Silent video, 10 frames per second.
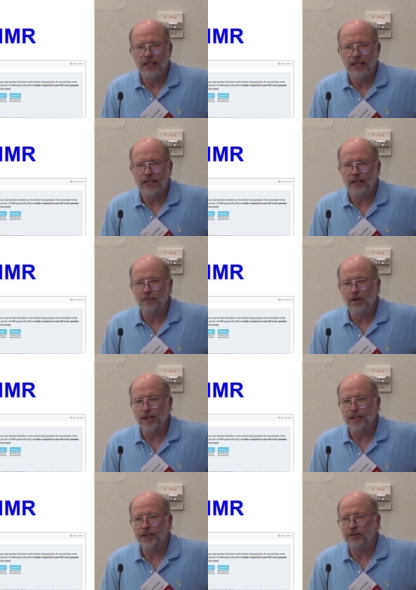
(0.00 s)
In
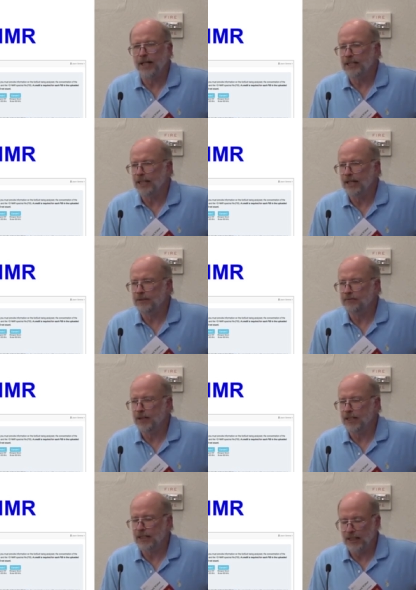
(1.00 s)
NMR, you don't actually have to
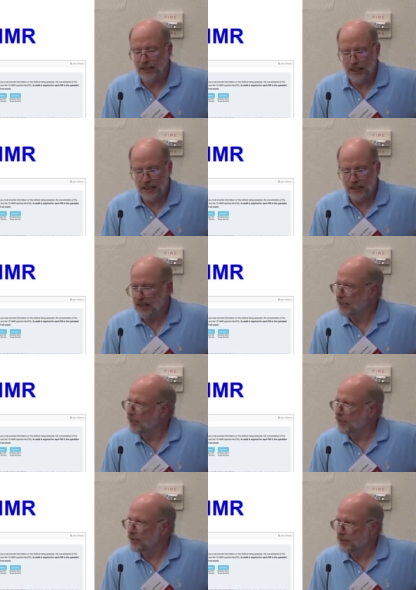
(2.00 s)
run a
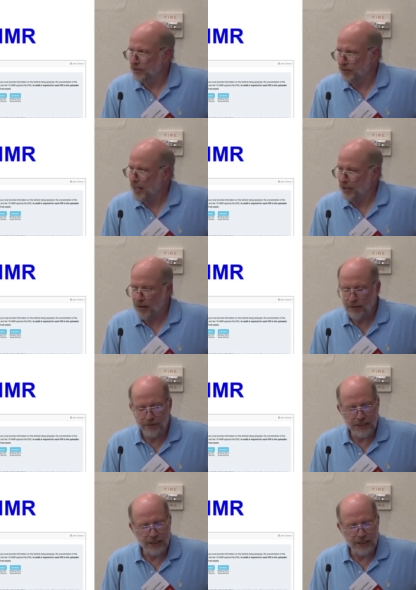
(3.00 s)
chromatographic